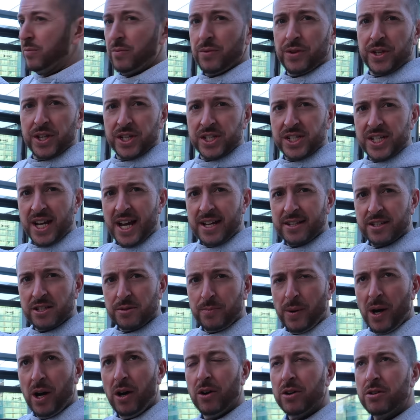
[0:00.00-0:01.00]
The stands
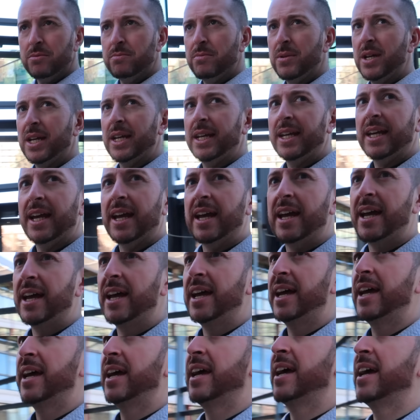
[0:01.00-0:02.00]
behind me
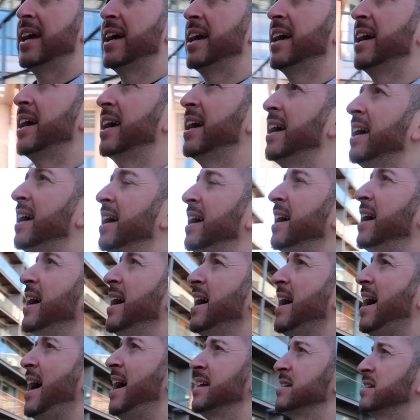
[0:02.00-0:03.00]

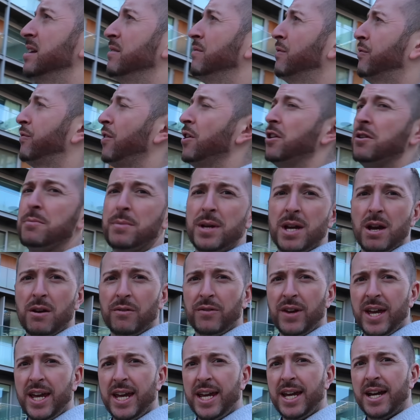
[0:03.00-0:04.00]
and in front of me
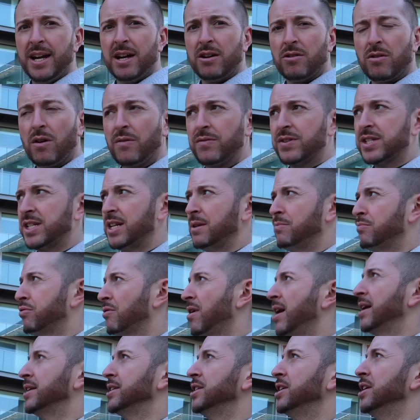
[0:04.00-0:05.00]
over here are obviously
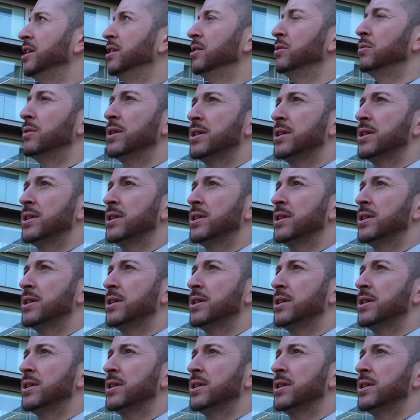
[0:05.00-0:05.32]
brand new.